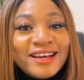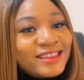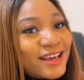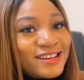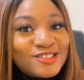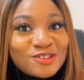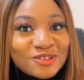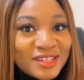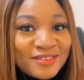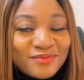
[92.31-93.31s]
And that is
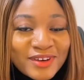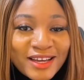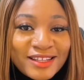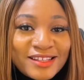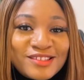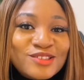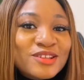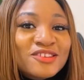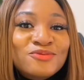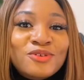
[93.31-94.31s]
totally fine. There's
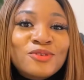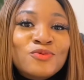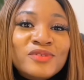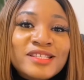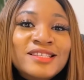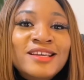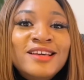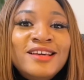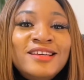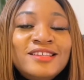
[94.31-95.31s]
nothing wrong with
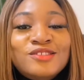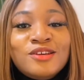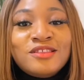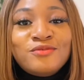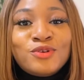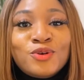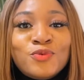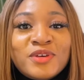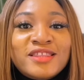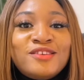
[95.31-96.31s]
not
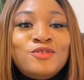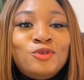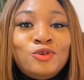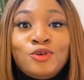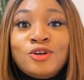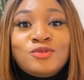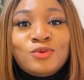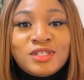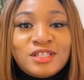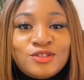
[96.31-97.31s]

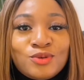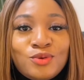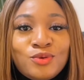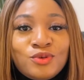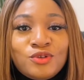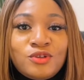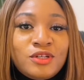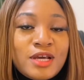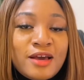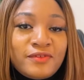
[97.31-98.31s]
wanting to code or not
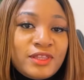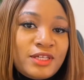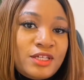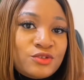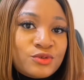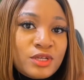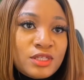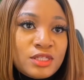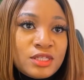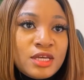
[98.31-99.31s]
having the
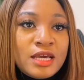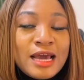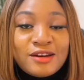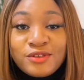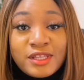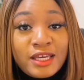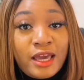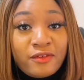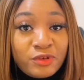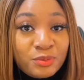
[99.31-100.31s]
interest. I don't think
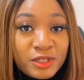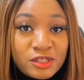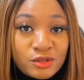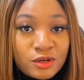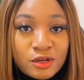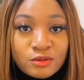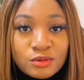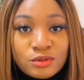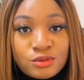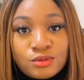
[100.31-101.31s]
everybody's cut out
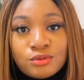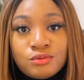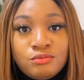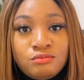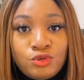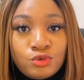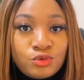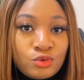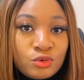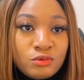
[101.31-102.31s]
to do
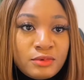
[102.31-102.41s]
so.